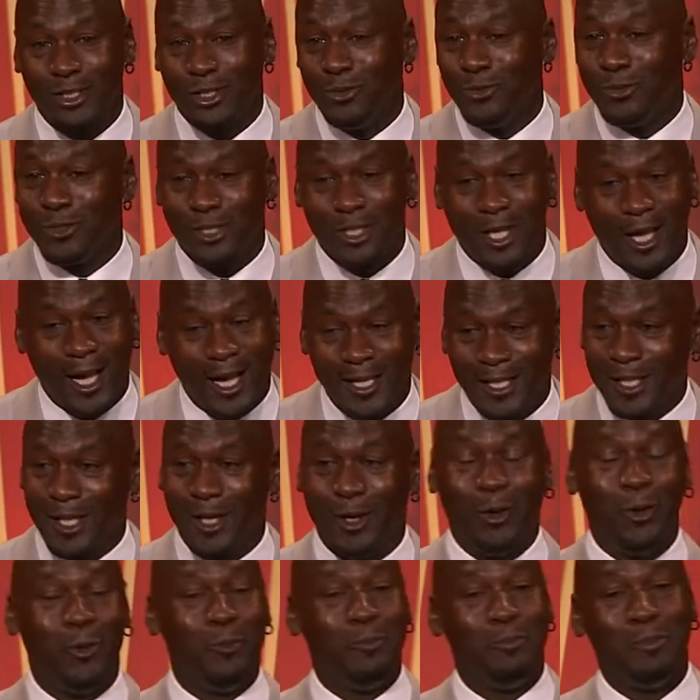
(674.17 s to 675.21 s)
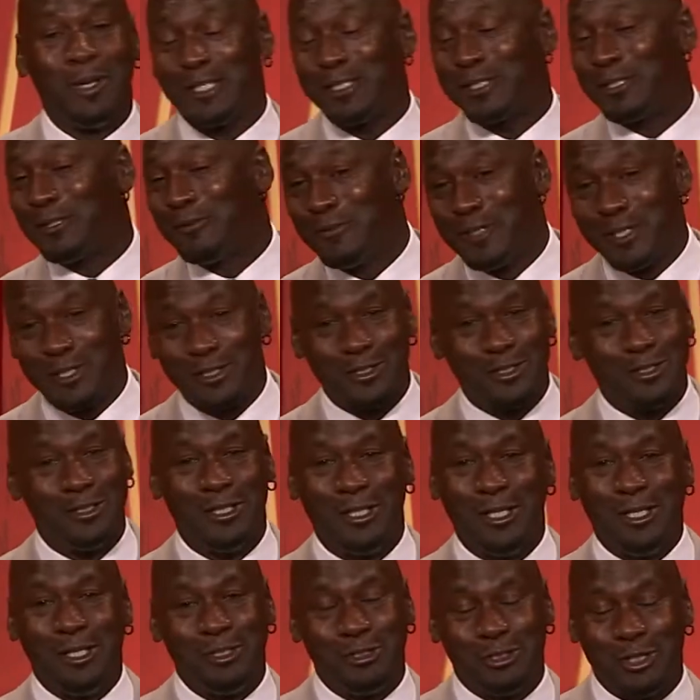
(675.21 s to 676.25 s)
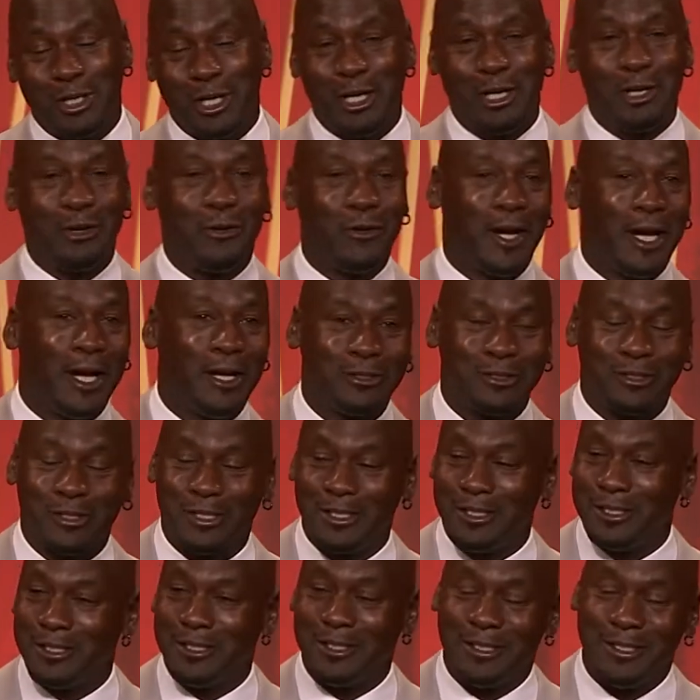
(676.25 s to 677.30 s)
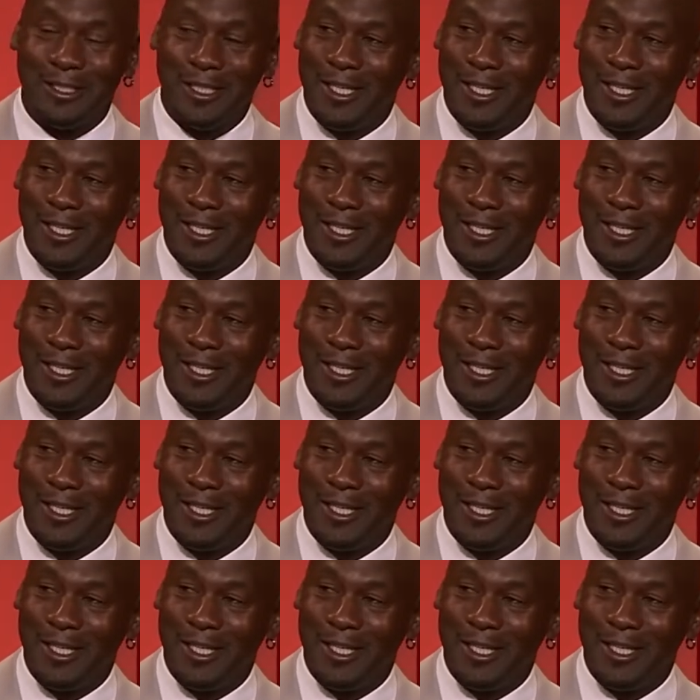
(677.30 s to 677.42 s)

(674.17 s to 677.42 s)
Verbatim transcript: who was caught in the whole mix of this Jerry Krause and